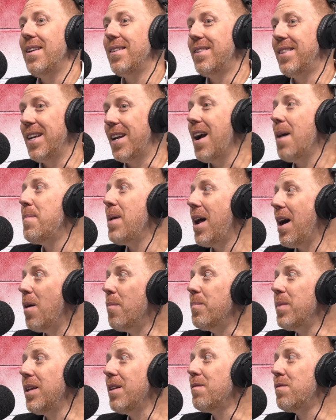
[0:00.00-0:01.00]
think about how
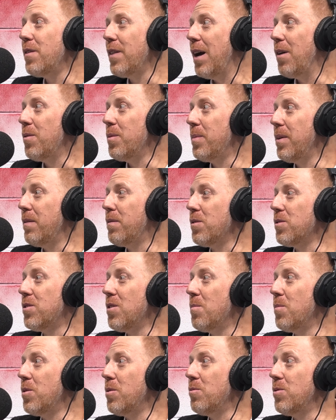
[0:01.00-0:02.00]
meaningful that would be for
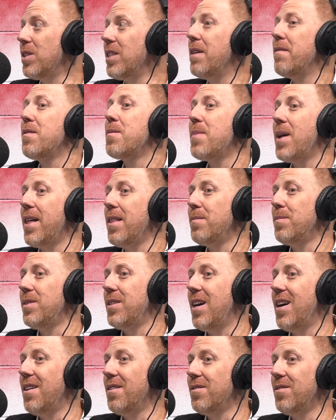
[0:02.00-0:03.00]
someone who's living by
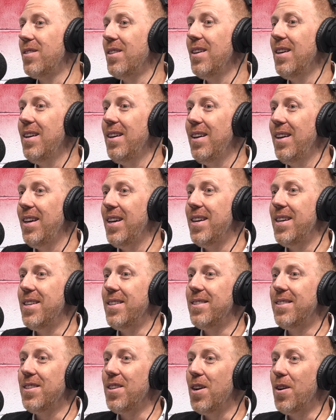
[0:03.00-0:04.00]
themselves,
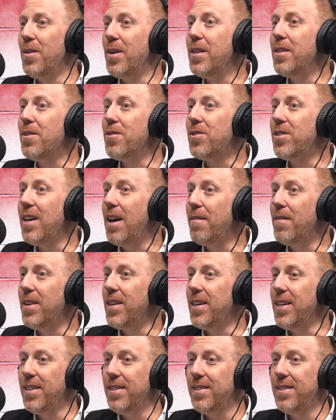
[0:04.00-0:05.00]
is, you know, in their
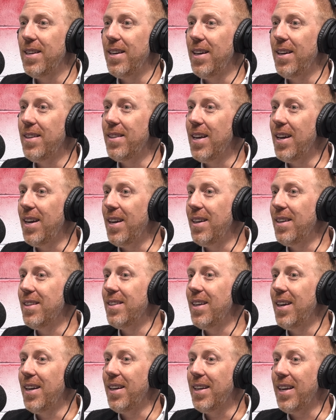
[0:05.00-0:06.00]
seventies, they, they,
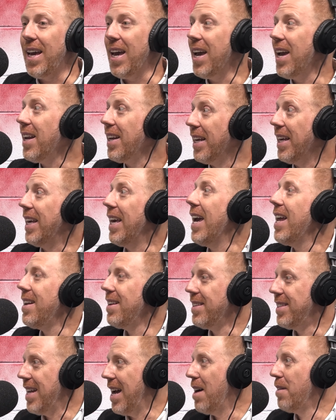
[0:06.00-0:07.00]
they can't
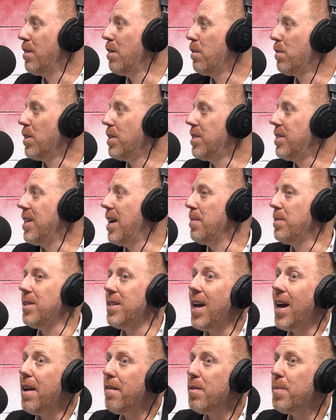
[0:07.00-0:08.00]
get down their front steps. And
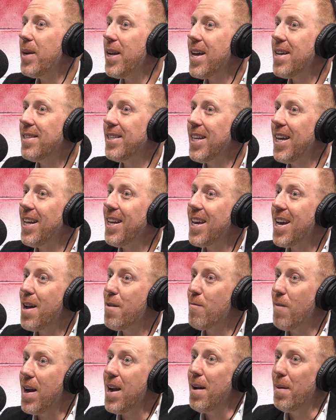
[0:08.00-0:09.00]
not everybody has an A D A
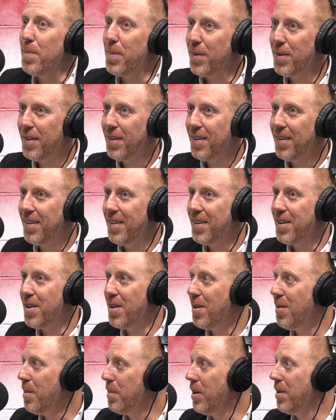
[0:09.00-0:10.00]
ramp. You
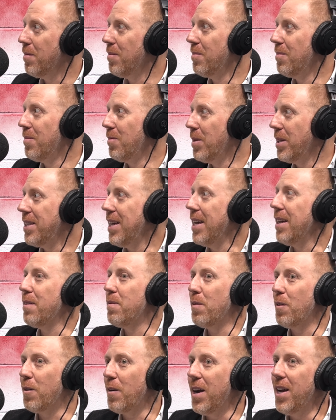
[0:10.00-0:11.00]
know, I mean, we take it
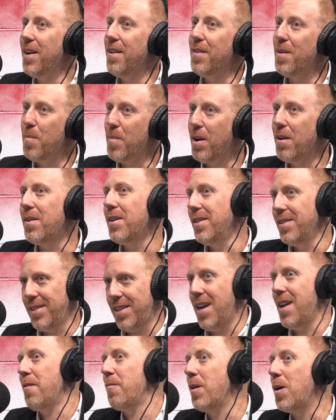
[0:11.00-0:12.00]
for granted. In America, it's
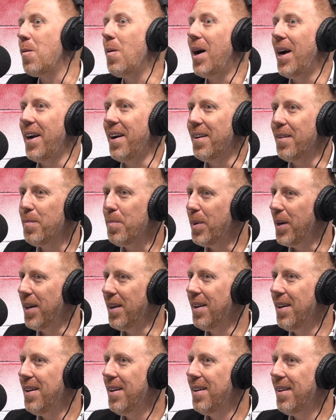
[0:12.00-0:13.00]
kind of required, but
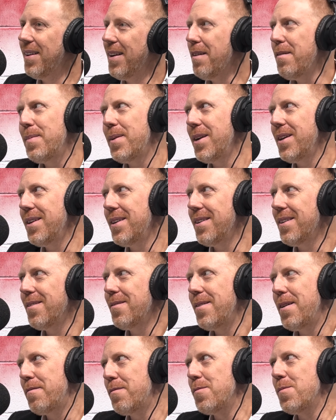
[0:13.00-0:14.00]
everybody,
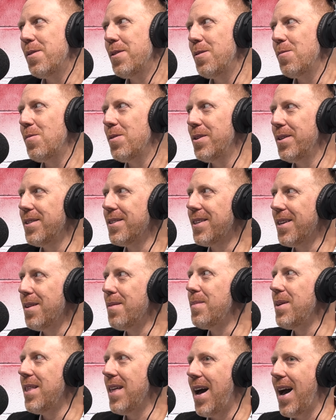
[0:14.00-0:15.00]
everywhere in the world is going to
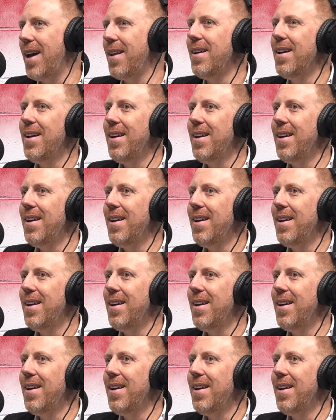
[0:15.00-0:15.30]
be that,